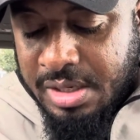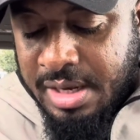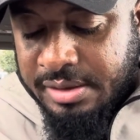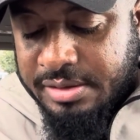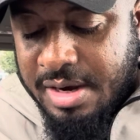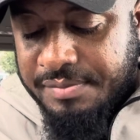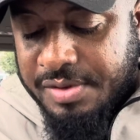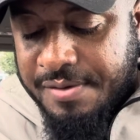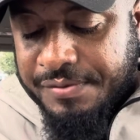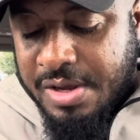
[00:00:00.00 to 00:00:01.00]
in terms
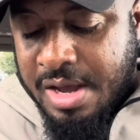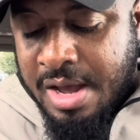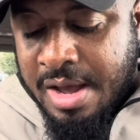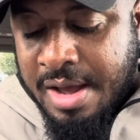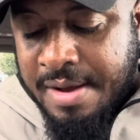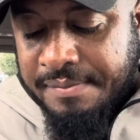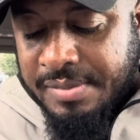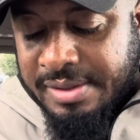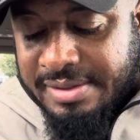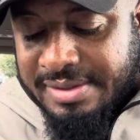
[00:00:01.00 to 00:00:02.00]
of
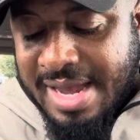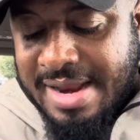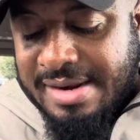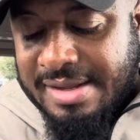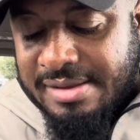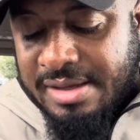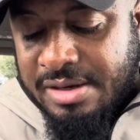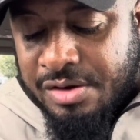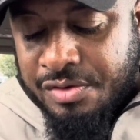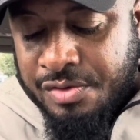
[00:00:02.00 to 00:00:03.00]
the standings in
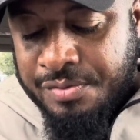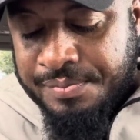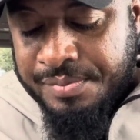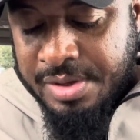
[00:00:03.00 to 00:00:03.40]
the group,